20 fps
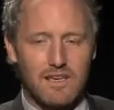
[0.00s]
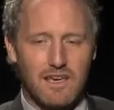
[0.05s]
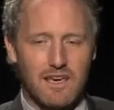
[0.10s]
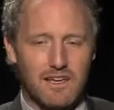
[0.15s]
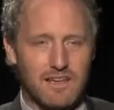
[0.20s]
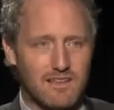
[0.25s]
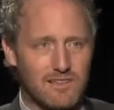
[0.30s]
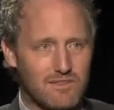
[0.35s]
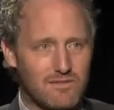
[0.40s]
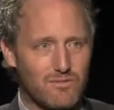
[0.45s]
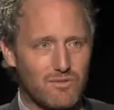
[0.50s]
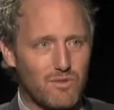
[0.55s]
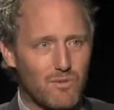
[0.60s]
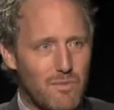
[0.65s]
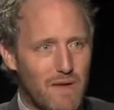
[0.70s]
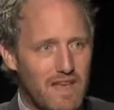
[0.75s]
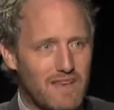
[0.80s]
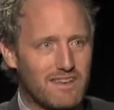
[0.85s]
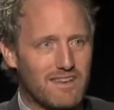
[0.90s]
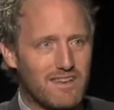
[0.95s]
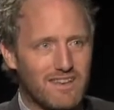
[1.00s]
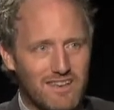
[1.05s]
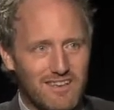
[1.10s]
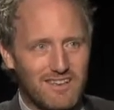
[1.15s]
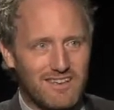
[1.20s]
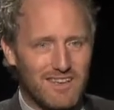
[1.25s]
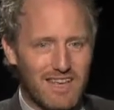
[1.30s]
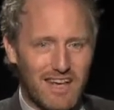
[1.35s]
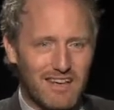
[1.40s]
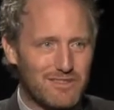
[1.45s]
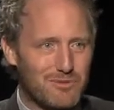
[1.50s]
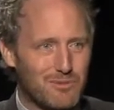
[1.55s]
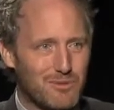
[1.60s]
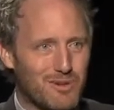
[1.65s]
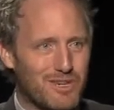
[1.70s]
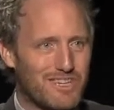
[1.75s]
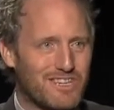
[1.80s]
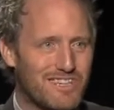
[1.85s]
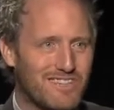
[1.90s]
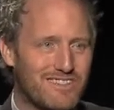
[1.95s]
and his romantic
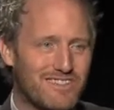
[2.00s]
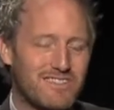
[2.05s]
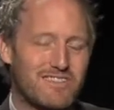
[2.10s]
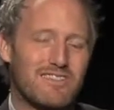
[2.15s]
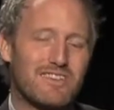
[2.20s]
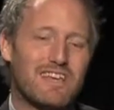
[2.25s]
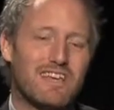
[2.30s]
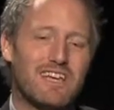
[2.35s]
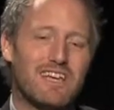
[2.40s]
aspirations,